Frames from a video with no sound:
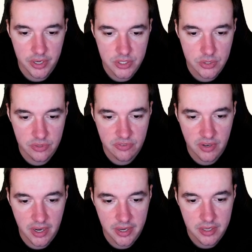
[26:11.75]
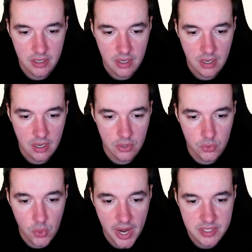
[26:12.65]
So if I
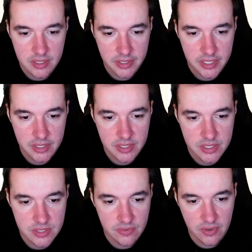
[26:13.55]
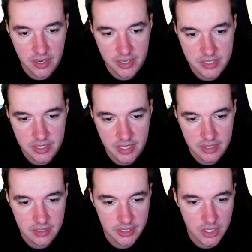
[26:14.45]
right click this device and I
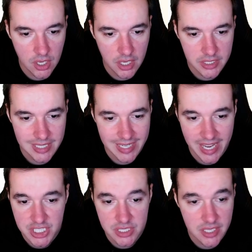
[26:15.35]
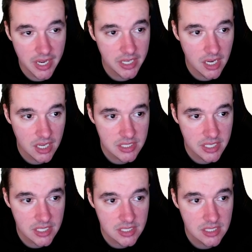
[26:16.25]
click on connection
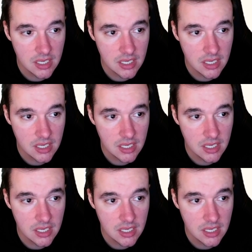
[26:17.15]
diagnostics,